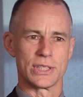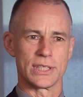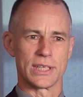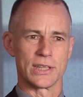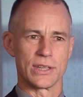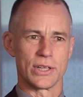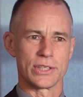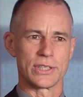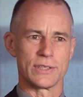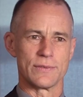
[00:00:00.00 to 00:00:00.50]

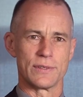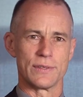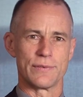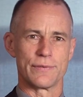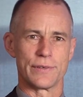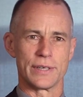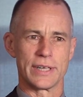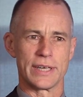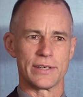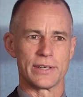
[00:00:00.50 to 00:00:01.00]
in lots of
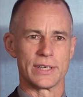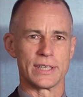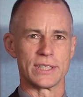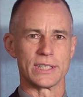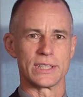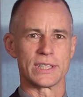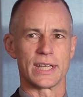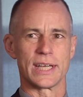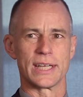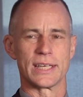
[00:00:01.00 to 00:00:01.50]
different
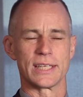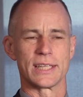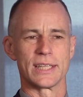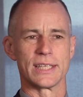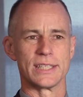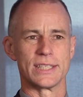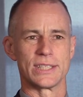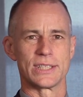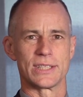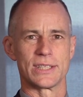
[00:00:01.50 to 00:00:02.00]
areas, and at
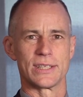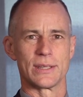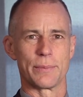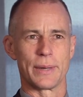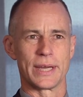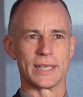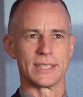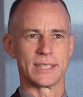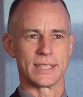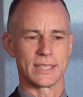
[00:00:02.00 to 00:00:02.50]
least the
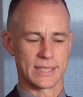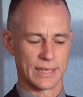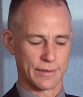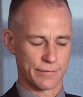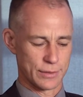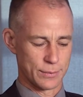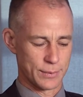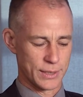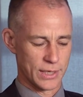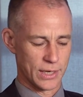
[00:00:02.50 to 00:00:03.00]
basics have
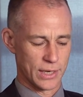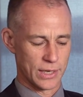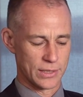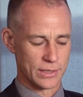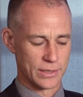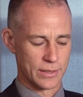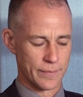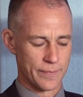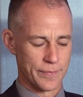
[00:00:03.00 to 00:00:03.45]
to be known.